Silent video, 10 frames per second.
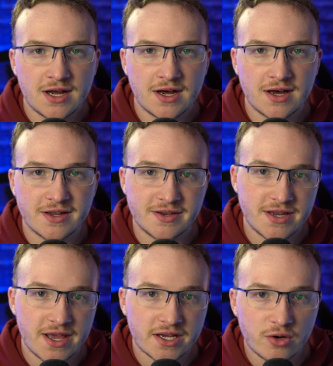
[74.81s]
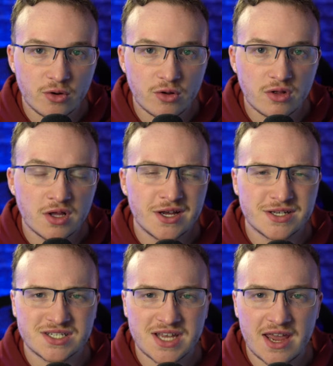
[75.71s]
a nickel,
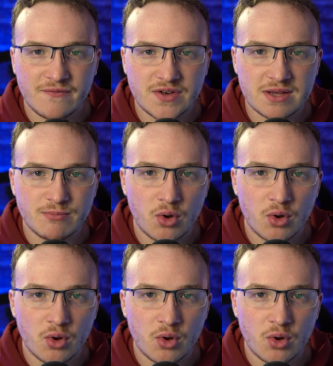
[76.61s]
safety,